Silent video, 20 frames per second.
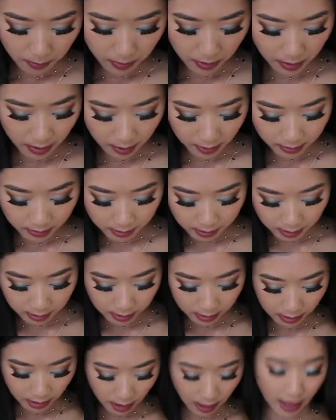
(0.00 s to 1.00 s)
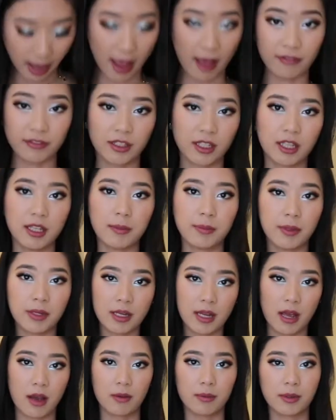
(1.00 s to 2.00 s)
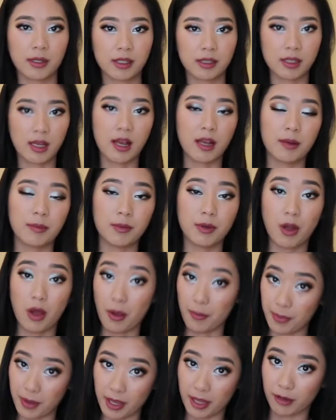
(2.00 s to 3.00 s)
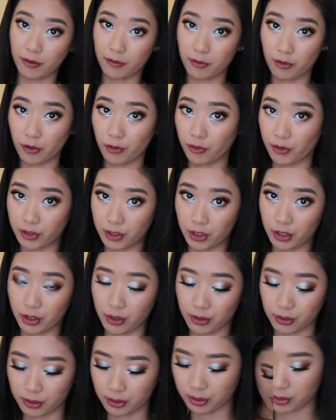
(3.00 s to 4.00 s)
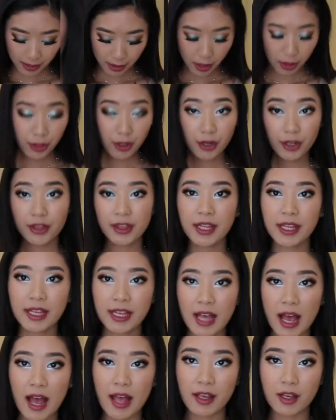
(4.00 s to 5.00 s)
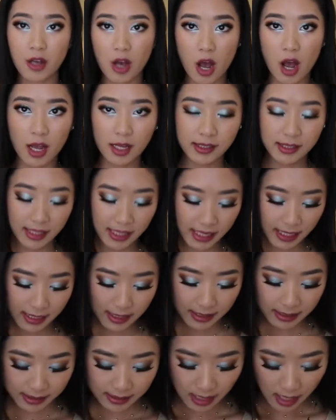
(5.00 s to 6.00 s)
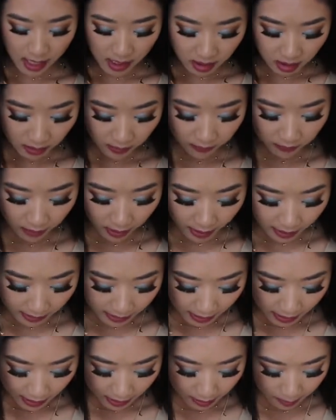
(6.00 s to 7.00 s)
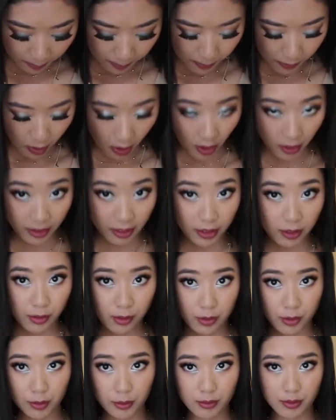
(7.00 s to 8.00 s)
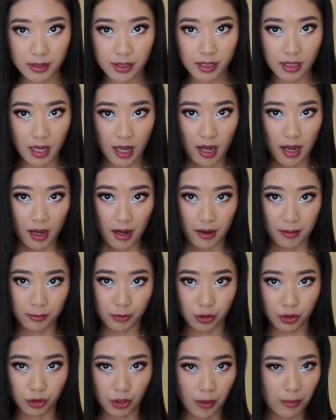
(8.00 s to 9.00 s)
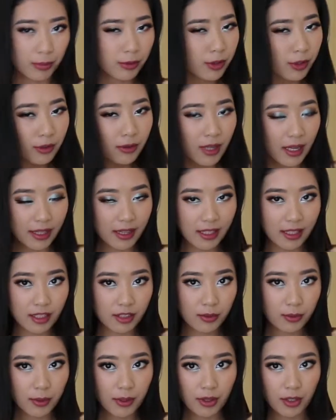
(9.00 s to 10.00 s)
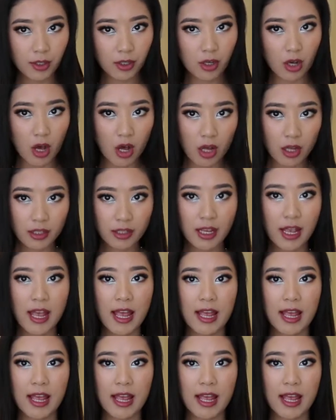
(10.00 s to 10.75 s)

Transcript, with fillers: But I have to keep it now because I'm not paying for returns. And the third thing I got is kind of like a bodysuit, um, jumpsuit I think is what they're called.